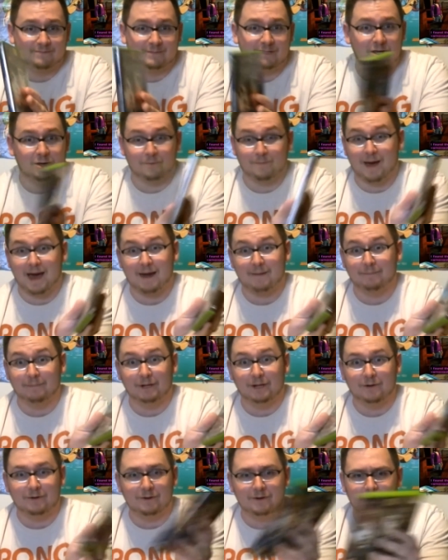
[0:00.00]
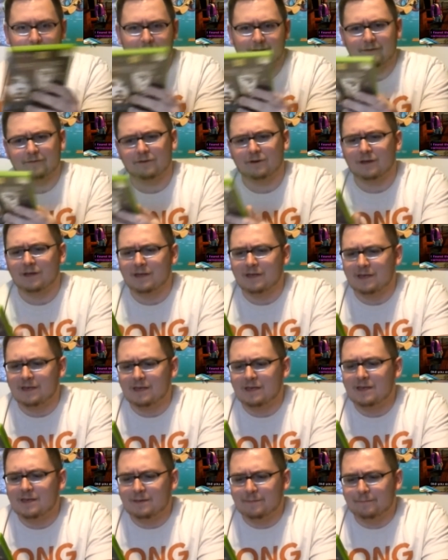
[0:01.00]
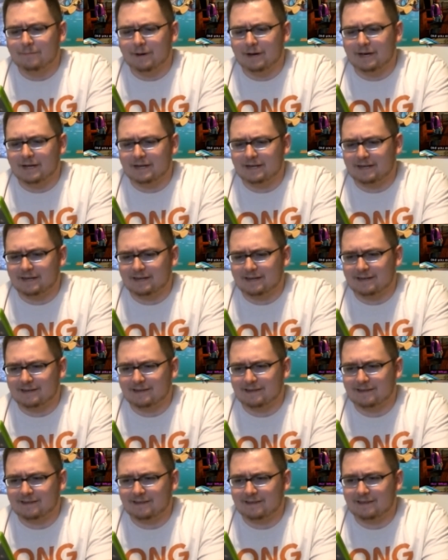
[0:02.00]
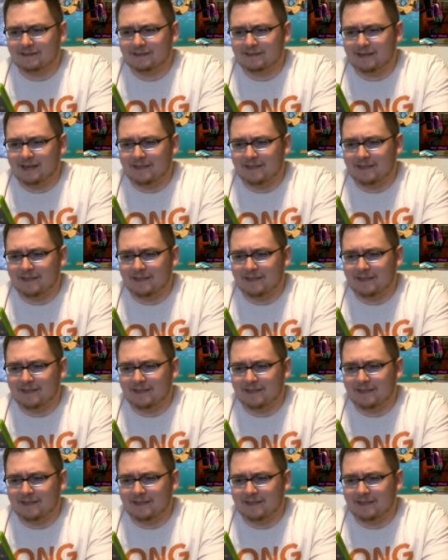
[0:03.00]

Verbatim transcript: you know mind blowing or whatever but uh, no.